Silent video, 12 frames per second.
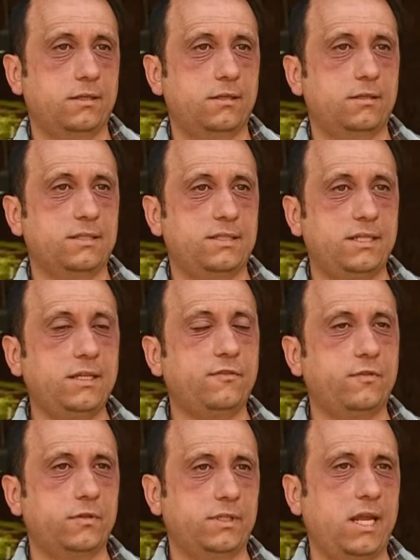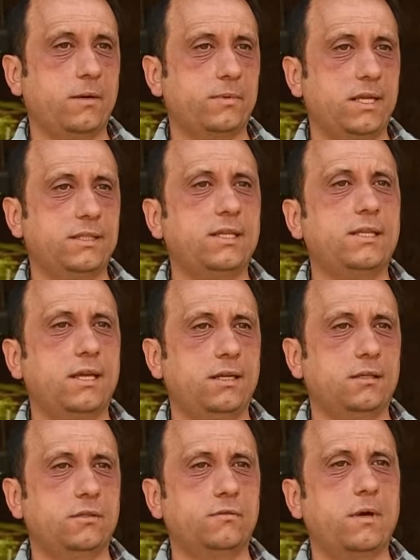the seed for the eggplant that I
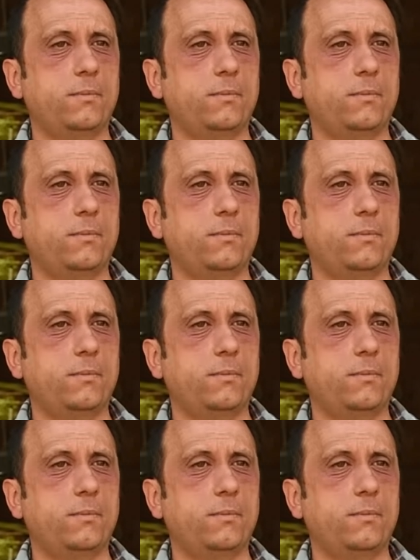grew up